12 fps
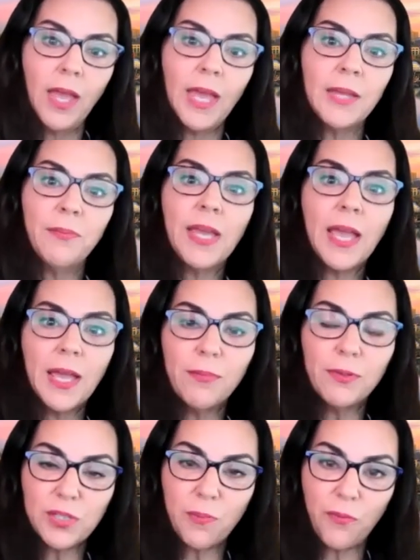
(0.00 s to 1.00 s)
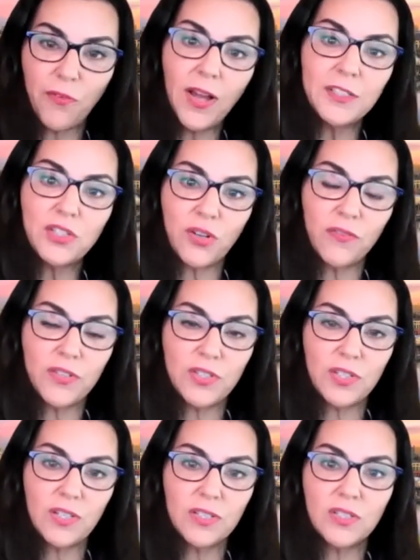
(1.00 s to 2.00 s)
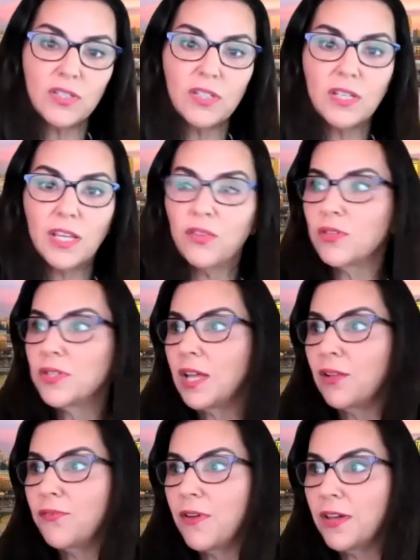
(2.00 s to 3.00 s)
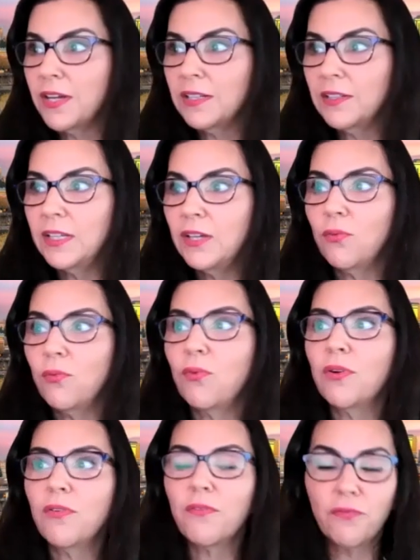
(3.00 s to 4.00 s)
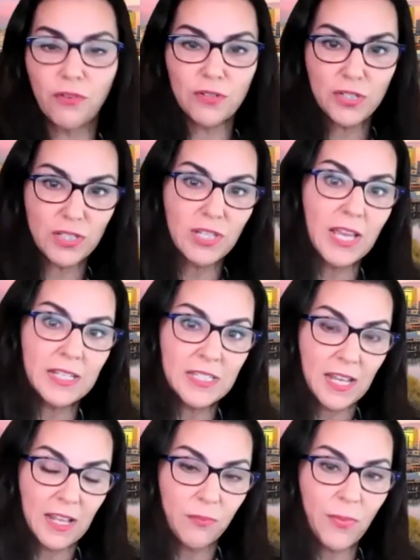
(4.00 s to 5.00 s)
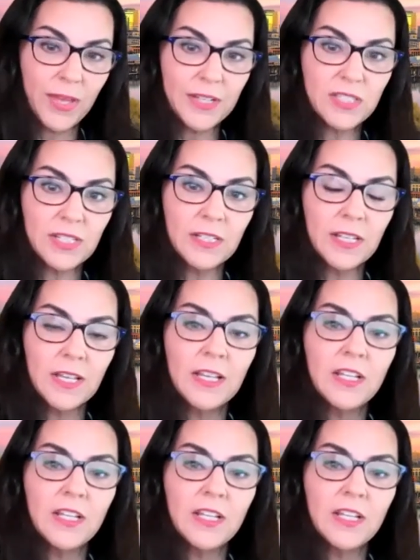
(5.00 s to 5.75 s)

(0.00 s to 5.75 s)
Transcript: and be able to provide services either telephonically or versus in telemedicine